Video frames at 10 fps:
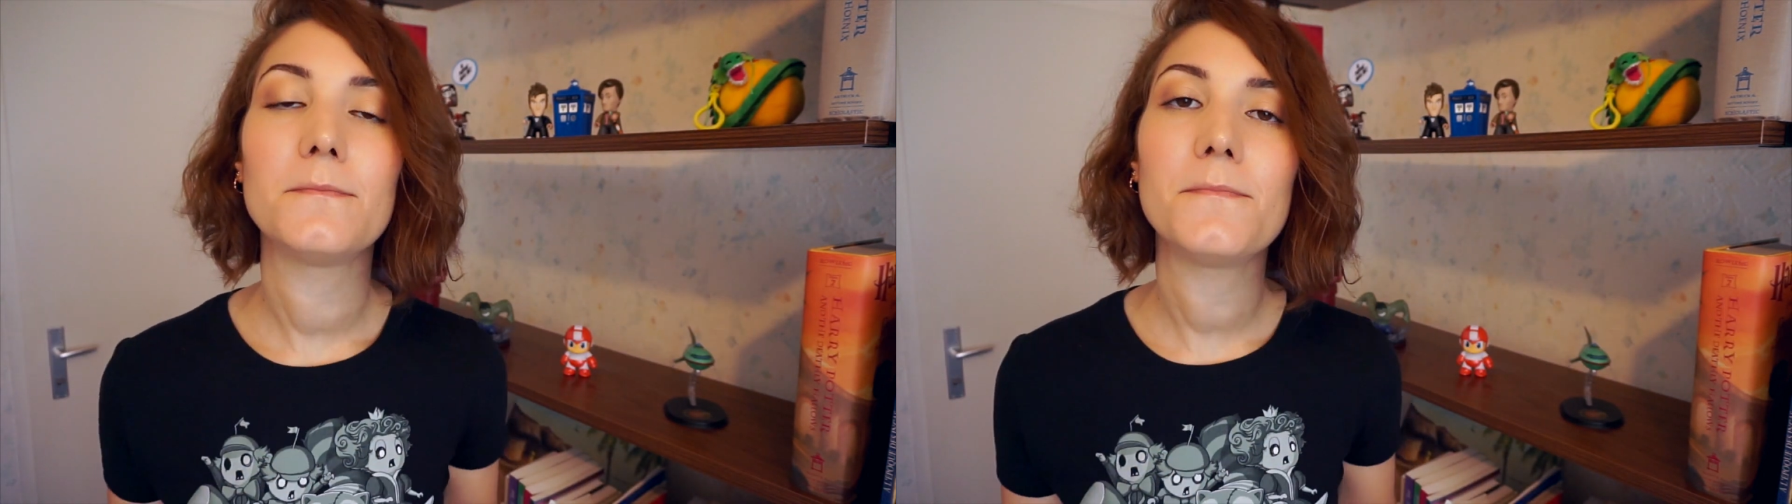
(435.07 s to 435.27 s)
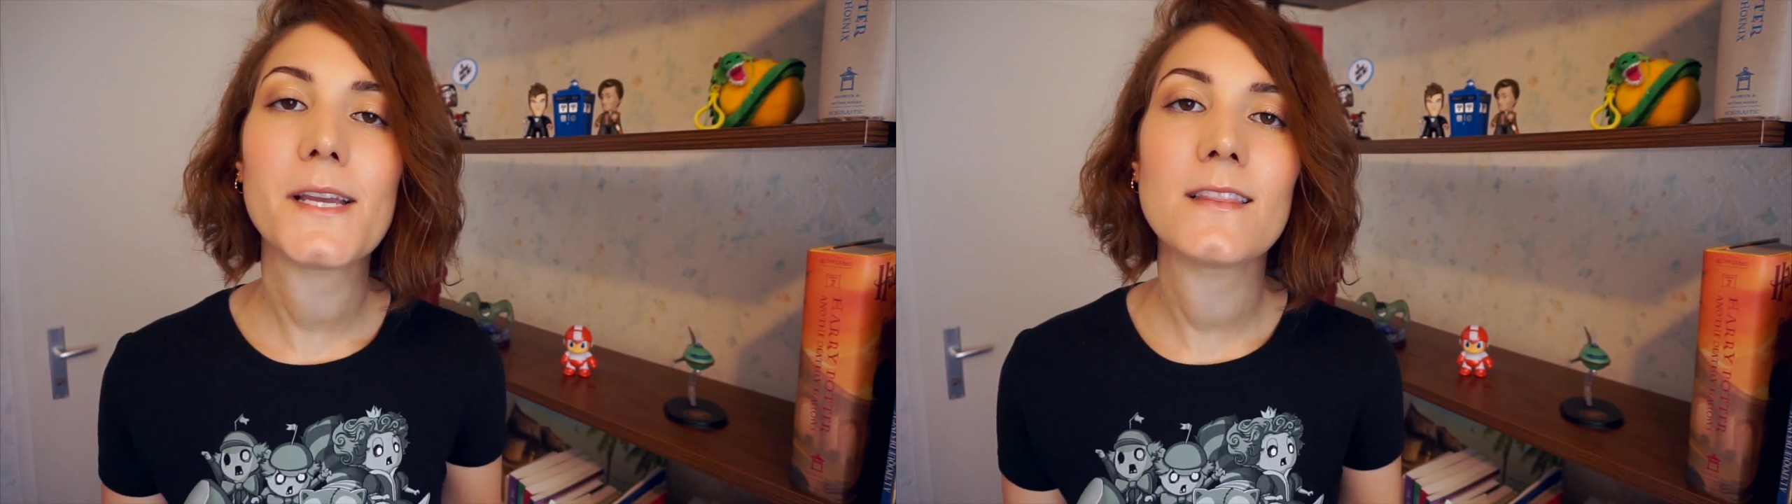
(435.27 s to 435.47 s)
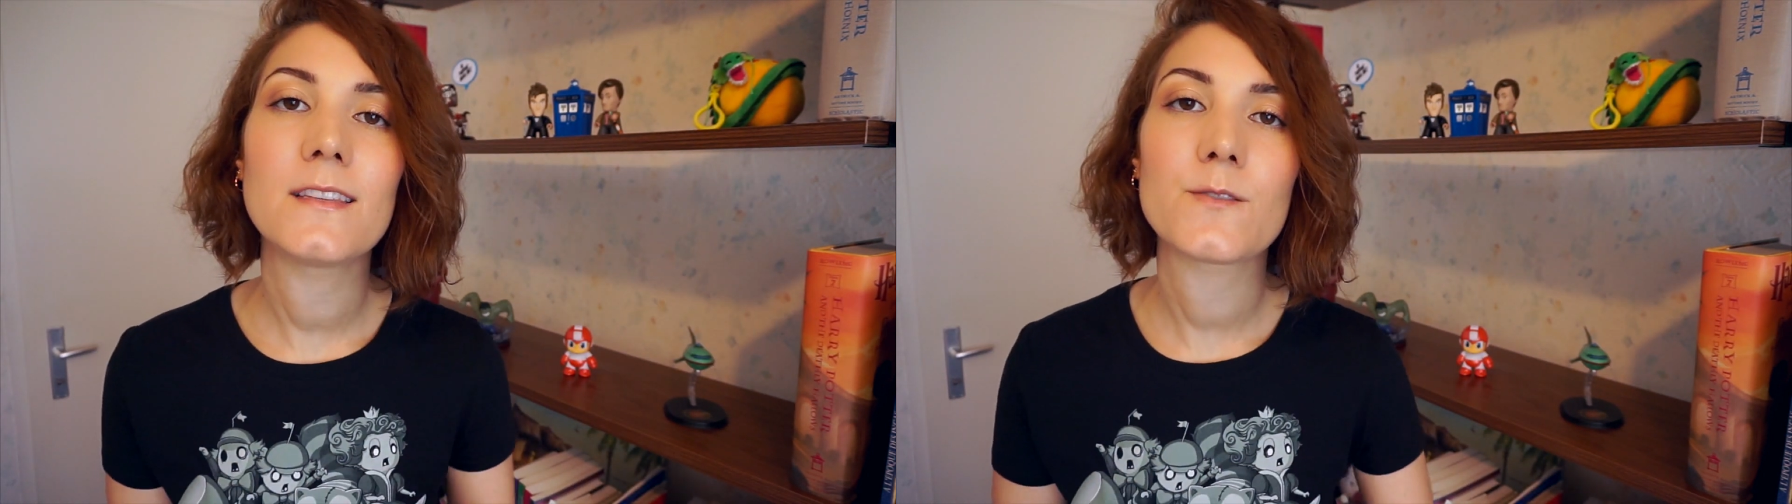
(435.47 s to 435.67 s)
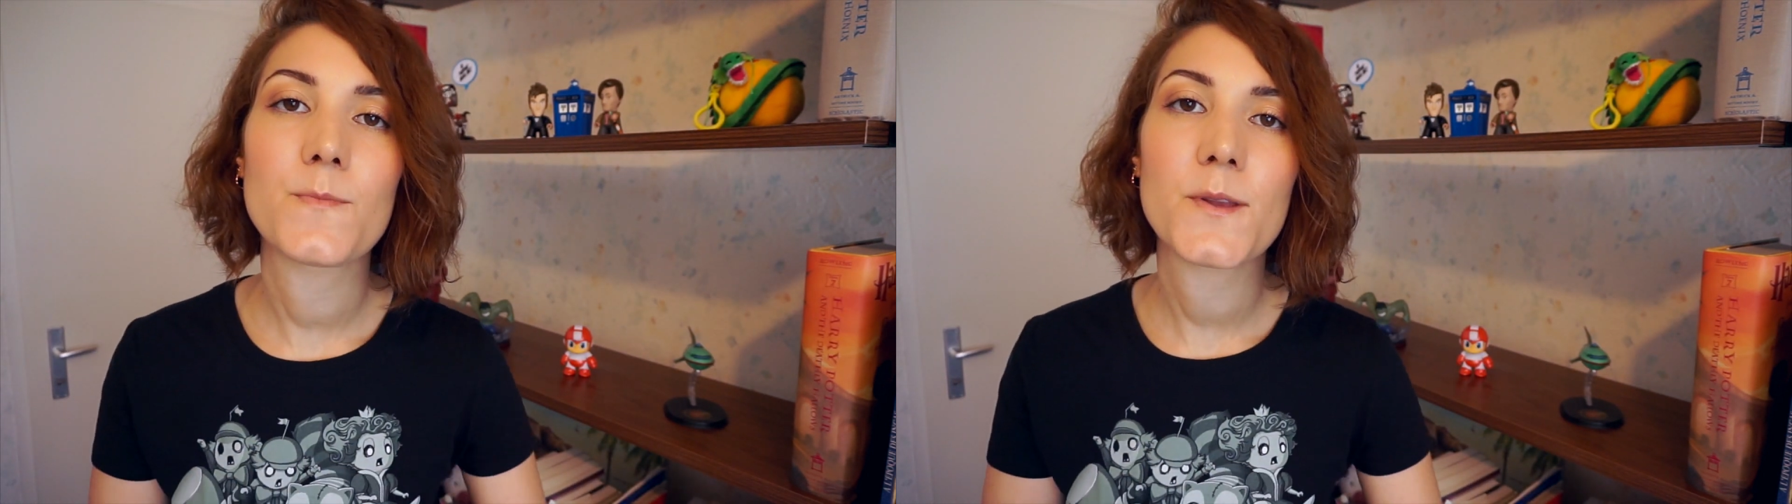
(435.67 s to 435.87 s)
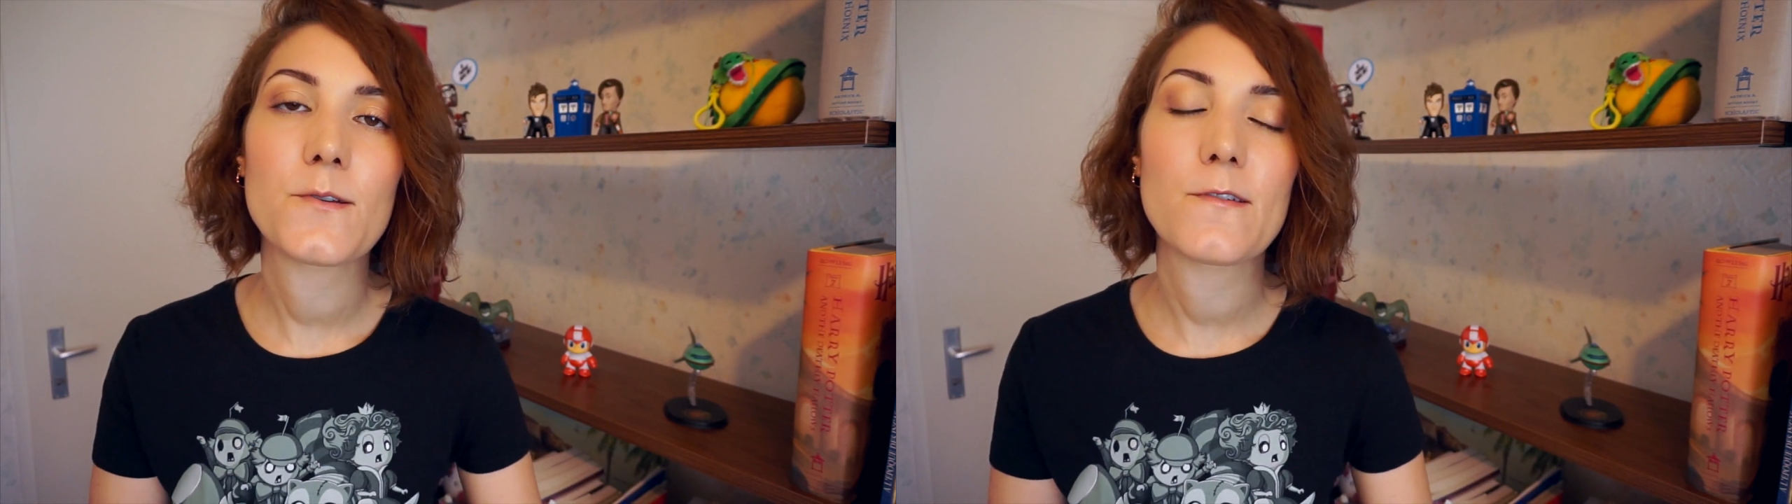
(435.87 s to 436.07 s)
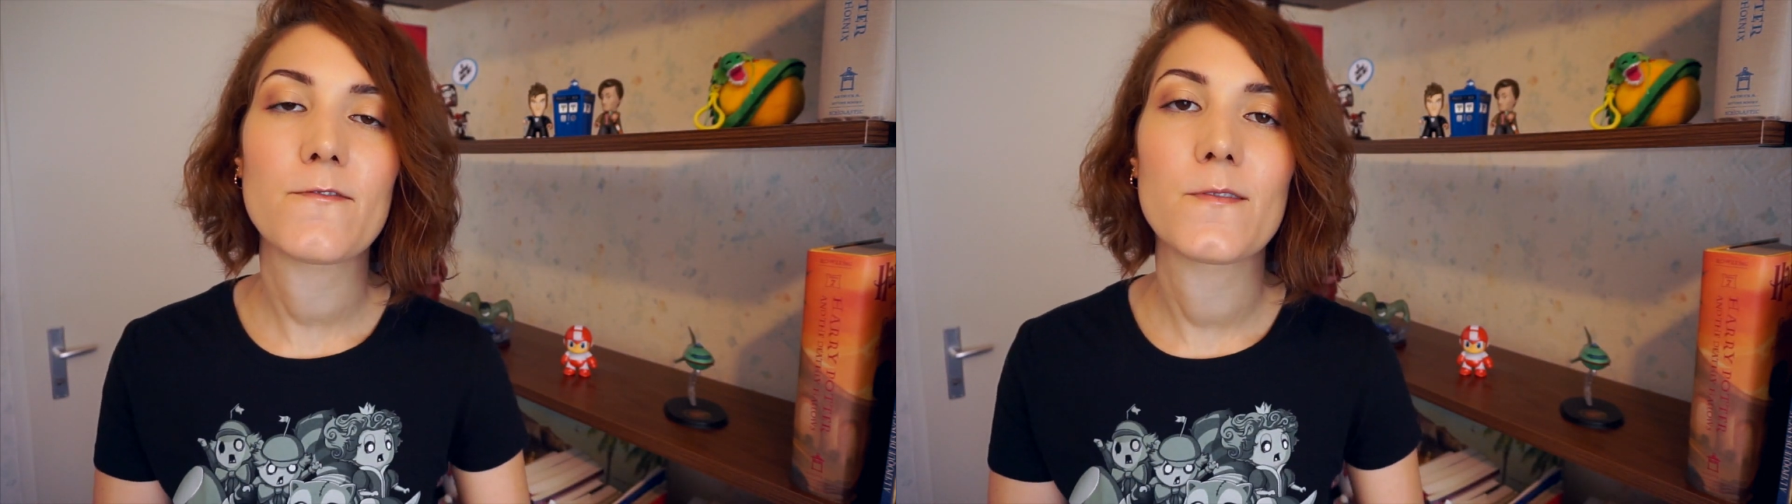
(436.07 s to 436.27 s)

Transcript: to meet the spinner